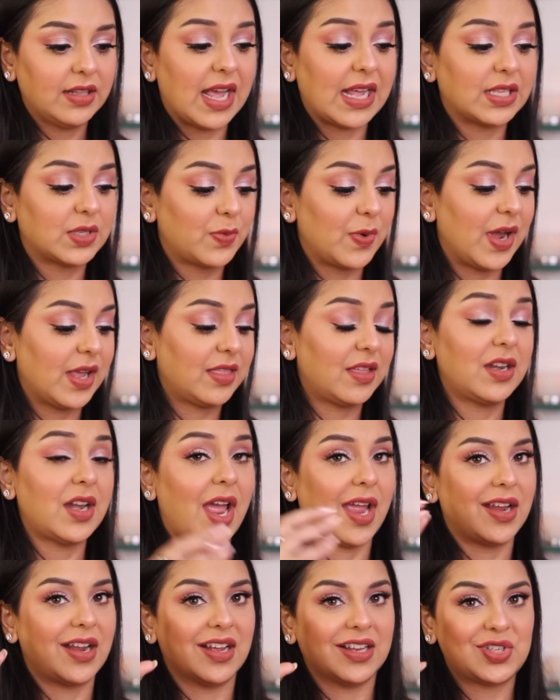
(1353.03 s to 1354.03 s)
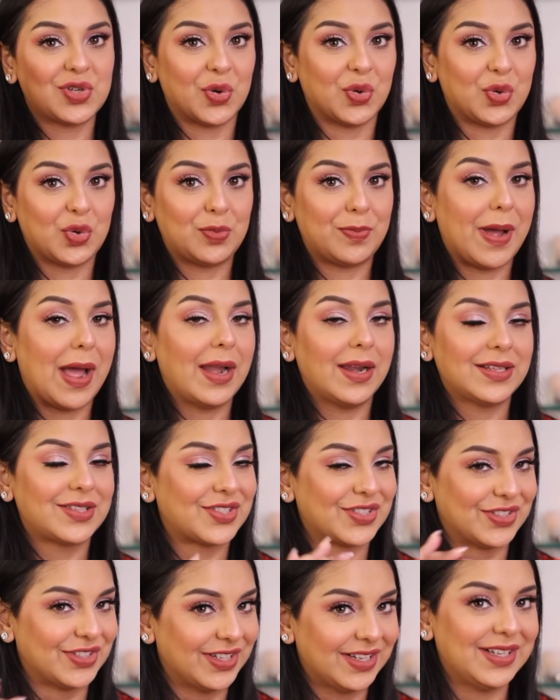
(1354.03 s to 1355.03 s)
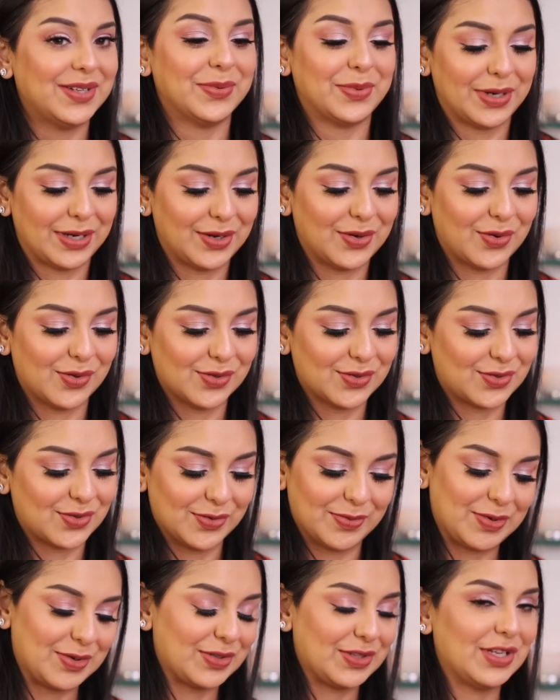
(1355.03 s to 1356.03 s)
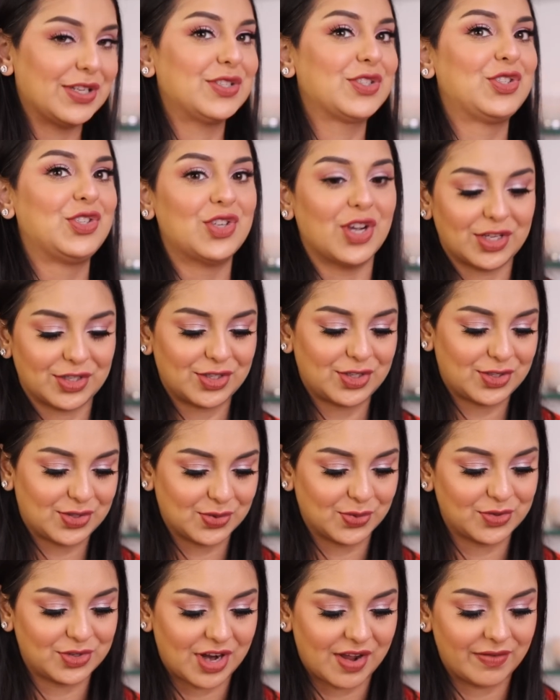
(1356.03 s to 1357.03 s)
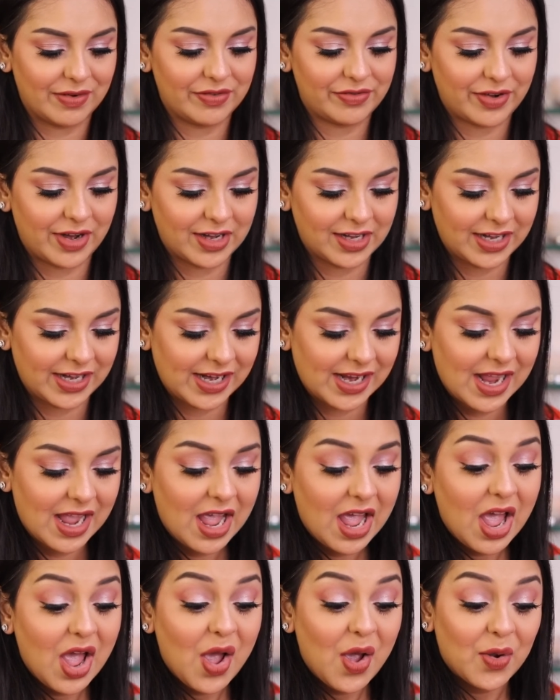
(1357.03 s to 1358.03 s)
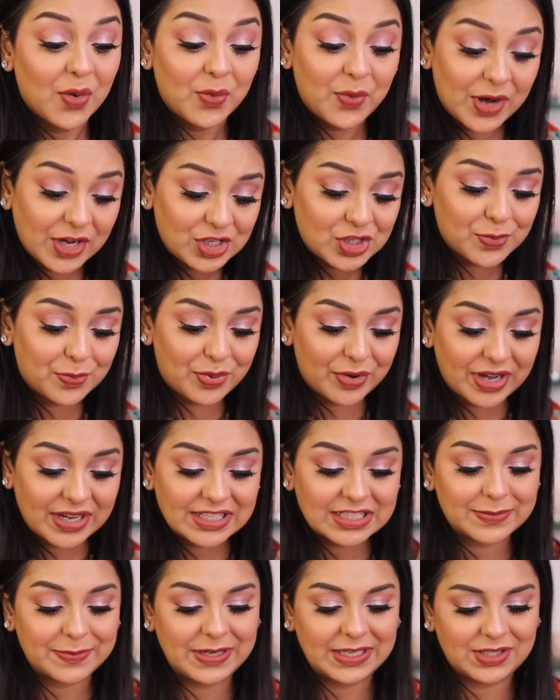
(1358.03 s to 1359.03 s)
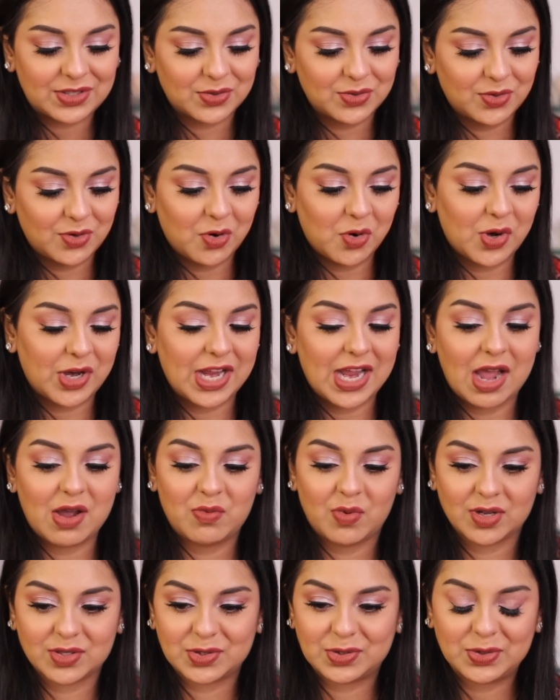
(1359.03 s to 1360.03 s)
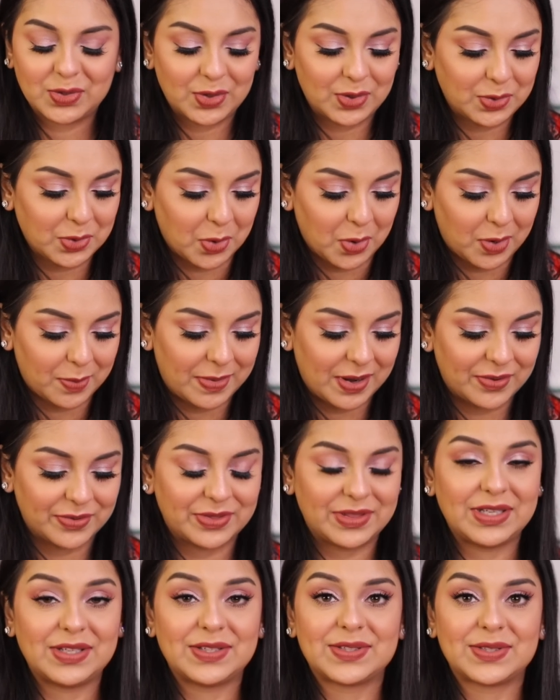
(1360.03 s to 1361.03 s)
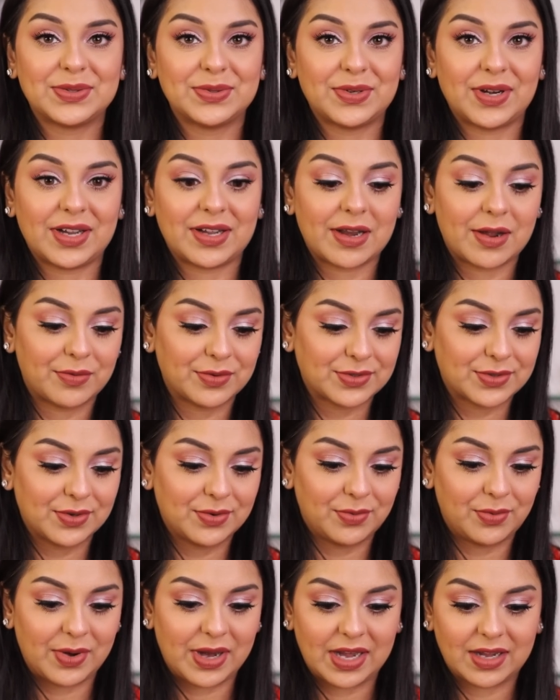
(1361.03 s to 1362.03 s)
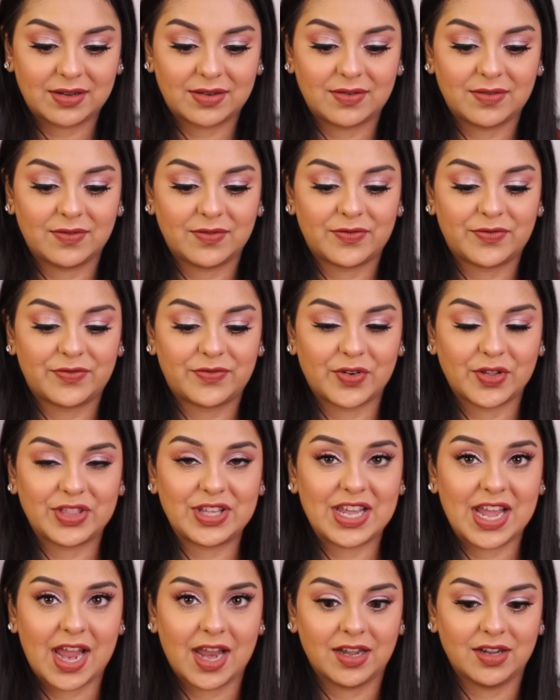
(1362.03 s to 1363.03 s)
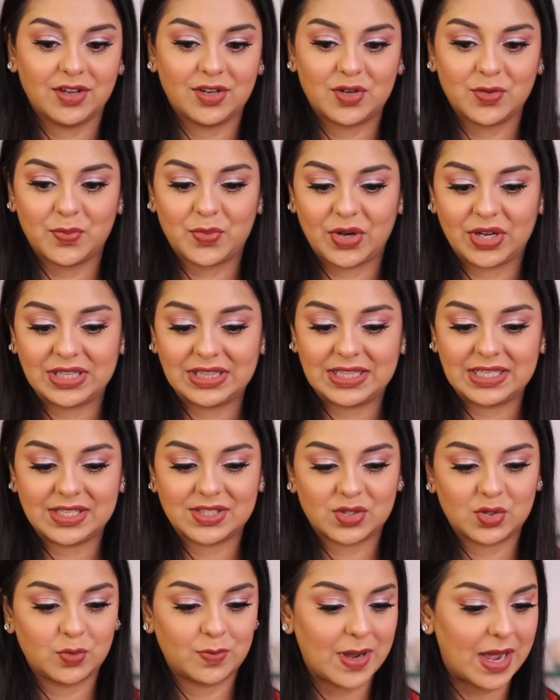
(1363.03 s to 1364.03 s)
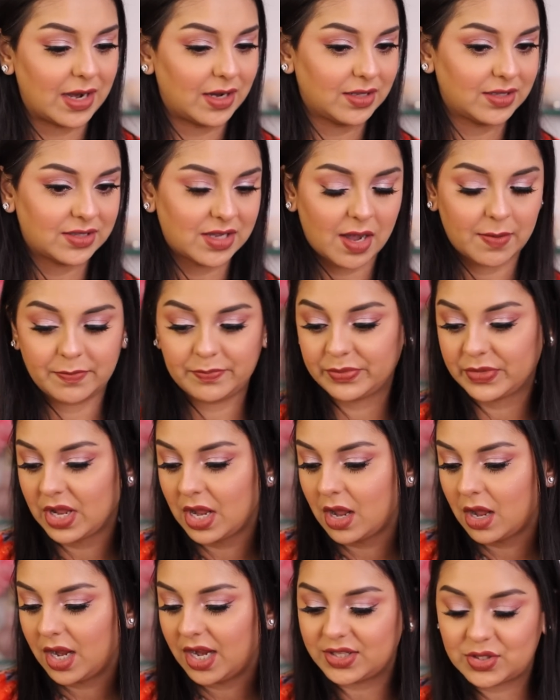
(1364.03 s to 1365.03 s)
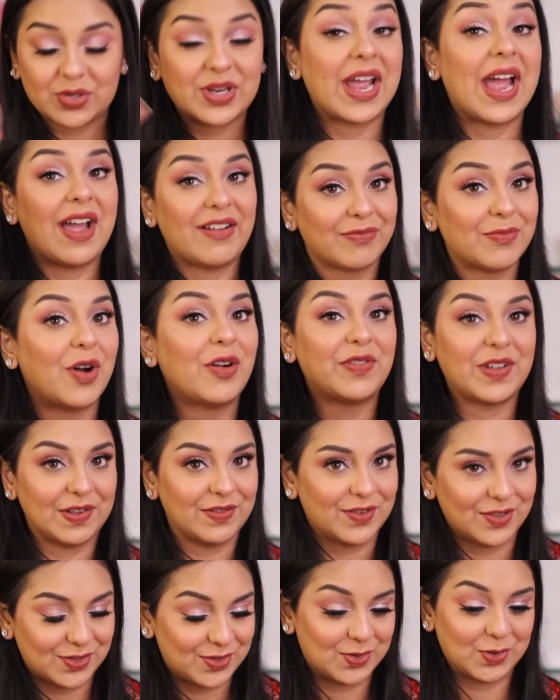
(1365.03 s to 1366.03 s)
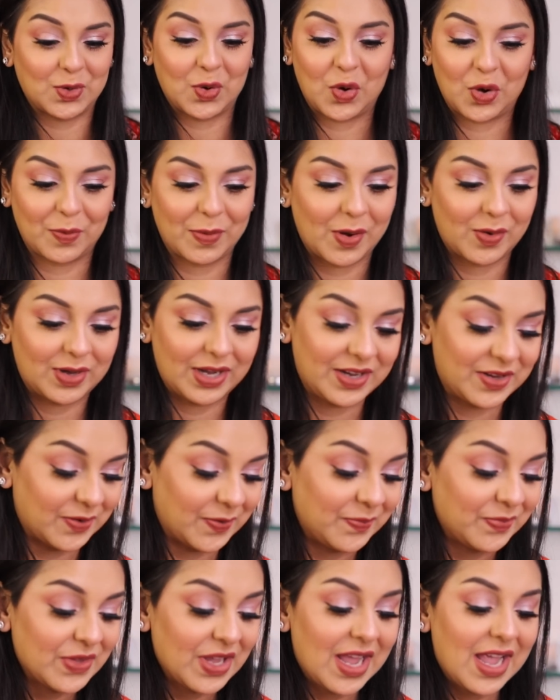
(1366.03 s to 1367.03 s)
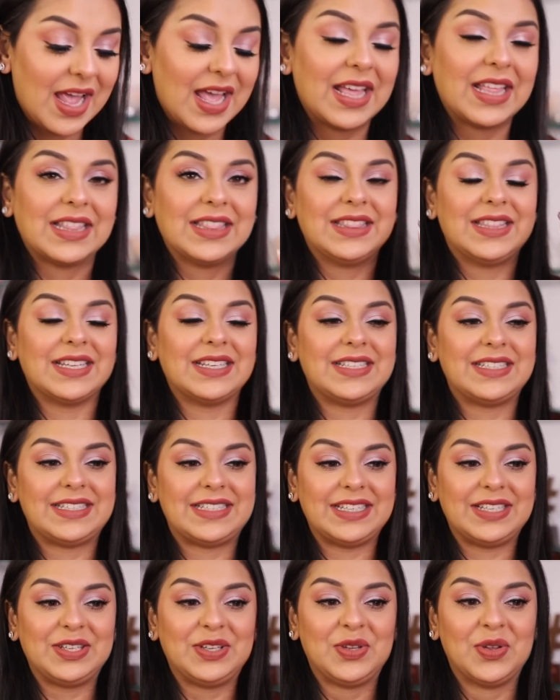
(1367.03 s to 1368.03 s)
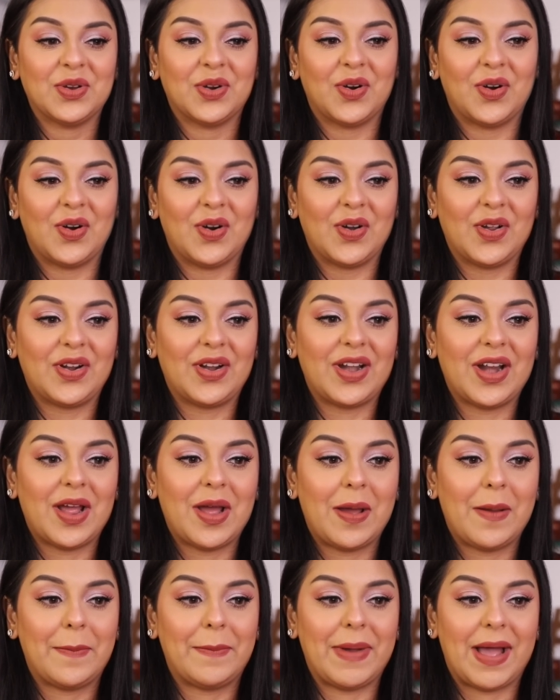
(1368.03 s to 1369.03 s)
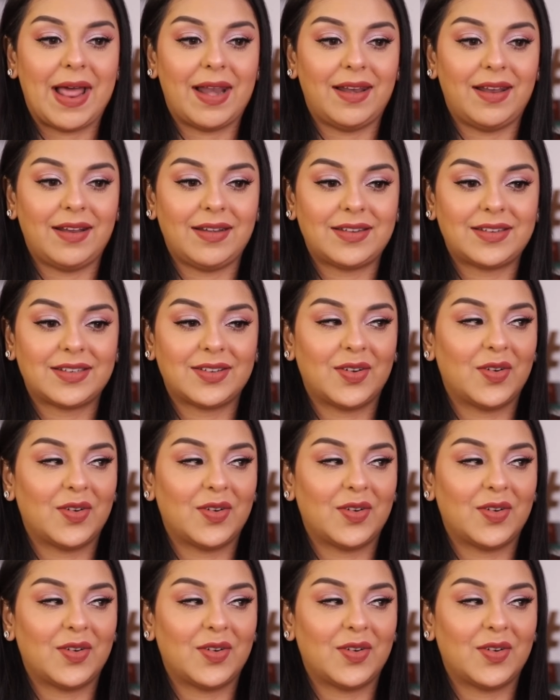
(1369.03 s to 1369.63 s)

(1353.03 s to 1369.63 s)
That's where the Nykaa Chotu palettes really win also, because they're just so travel friendly. Which brings me to, okay, I wasn't going to talk about these two right now. I was going to wait for the end to bring these two palettes up. It's okay, I have more favorites to talk about later. The Dior palette.